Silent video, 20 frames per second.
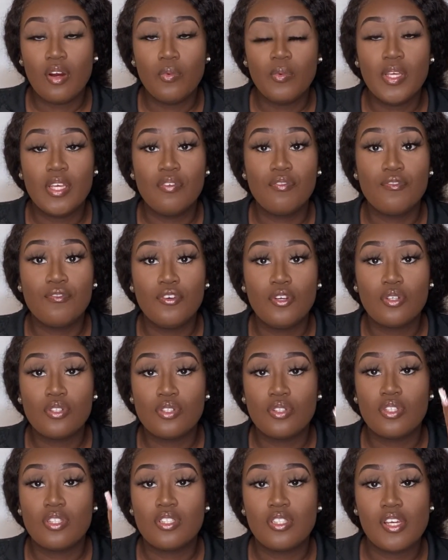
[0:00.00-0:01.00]
we can focus
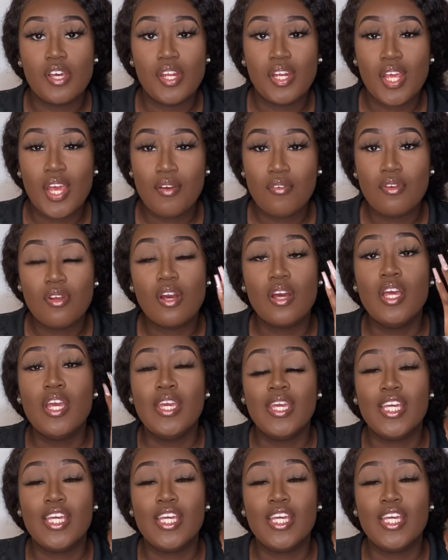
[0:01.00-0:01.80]
on a certain area.